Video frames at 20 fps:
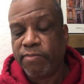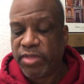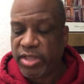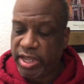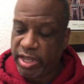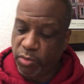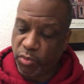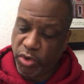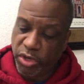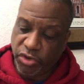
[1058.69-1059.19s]

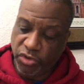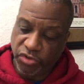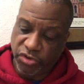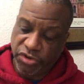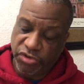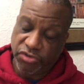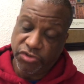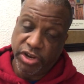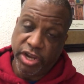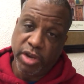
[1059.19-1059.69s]
And when you
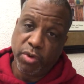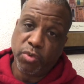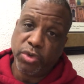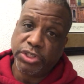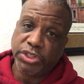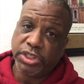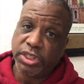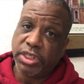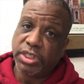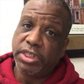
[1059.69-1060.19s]

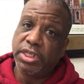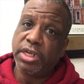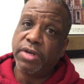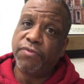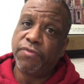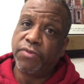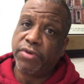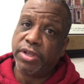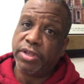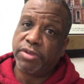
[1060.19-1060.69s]
distinguish the
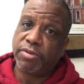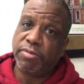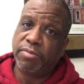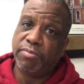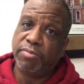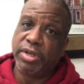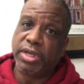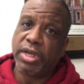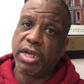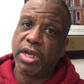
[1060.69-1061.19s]
difference,
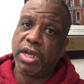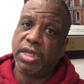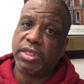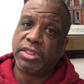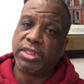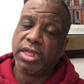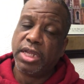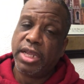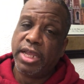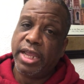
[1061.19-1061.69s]

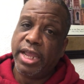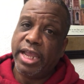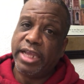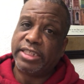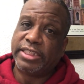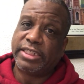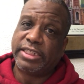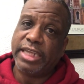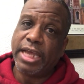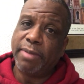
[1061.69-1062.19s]
because
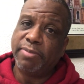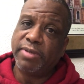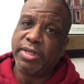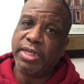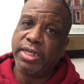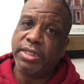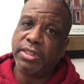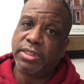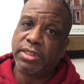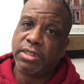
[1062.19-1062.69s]

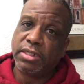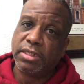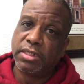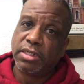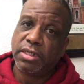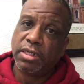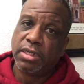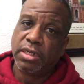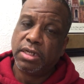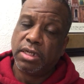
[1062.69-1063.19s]
acceptance
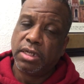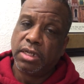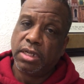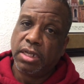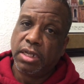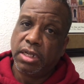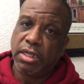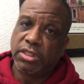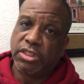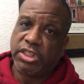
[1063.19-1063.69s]

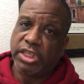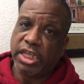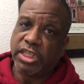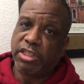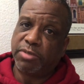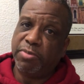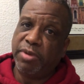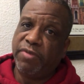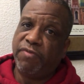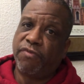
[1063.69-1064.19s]

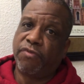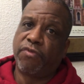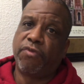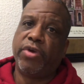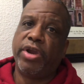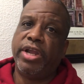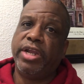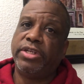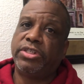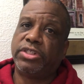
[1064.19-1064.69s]
sets me
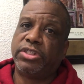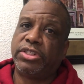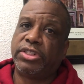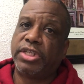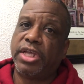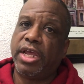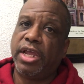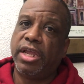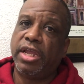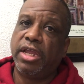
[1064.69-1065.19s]
free to
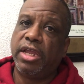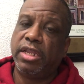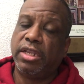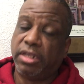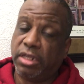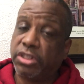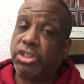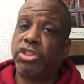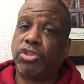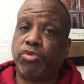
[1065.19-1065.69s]
say,
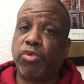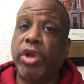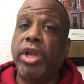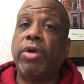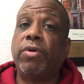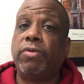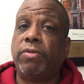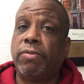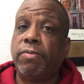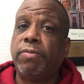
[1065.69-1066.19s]
this is
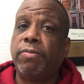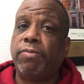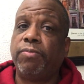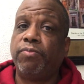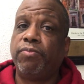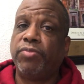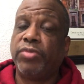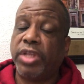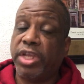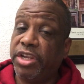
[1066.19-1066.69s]
real.
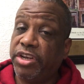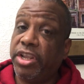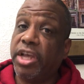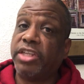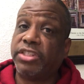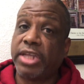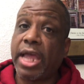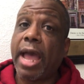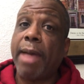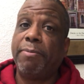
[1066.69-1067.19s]
It
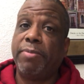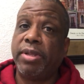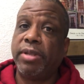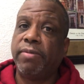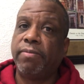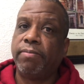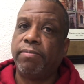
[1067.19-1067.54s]
does happen.